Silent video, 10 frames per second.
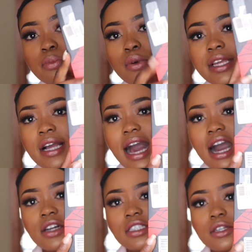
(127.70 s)
pulling
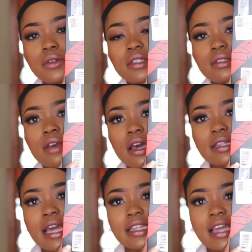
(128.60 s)
out, it looks
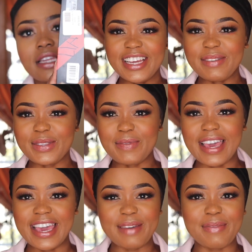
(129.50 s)
like that. I'm super
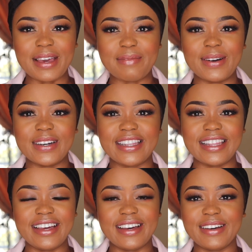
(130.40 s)
happy about
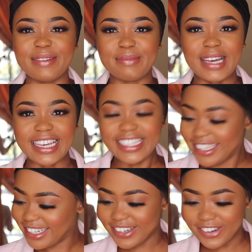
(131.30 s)
the
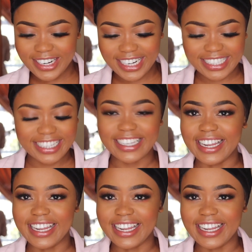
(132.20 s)
packaging, honestly.